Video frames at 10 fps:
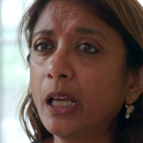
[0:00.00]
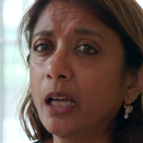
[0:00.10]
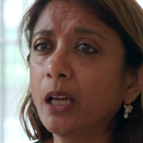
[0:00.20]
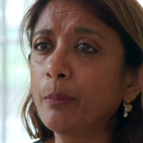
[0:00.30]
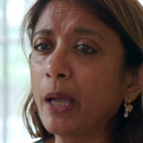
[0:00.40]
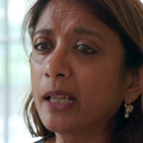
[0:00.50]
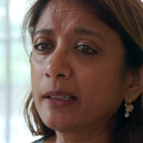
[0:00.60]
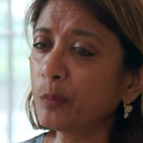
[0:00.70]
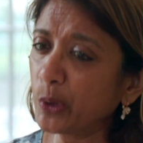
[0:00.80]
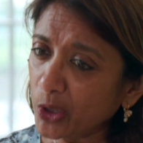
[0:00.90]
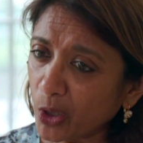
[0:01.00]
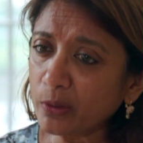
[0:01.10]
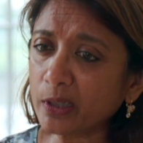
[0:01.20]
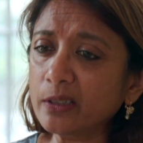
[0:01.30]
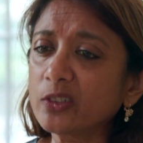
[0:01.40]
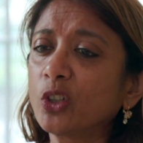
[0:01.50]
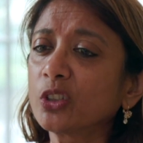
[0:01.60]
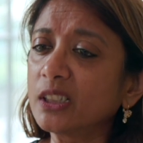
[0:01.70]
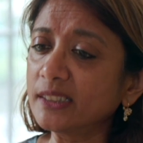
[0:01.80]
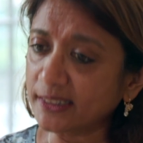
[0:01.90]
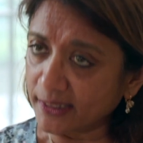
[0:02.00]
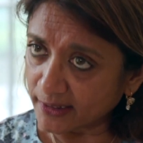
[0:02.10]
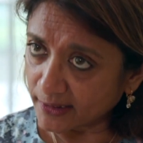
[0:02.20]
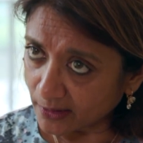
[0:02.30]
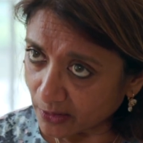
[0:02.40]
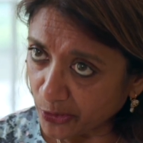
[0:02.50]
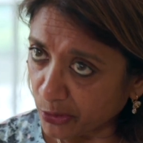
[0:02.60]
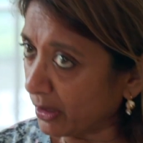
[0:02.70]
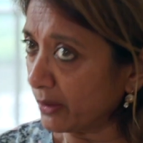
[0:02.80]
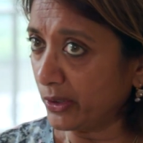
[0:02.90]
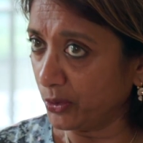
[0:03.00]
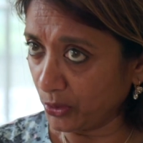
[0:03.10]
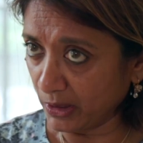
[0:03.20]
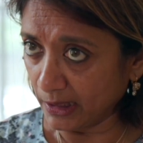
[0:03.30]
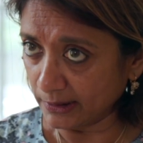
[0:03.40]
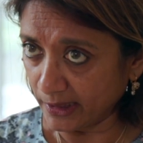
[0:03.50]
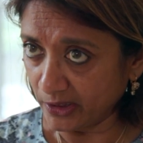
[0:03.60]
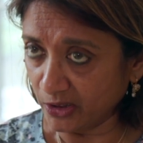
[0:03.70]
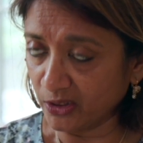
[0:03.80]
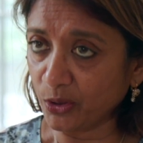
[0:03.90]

And we know that it's not consistent throughout the organisation.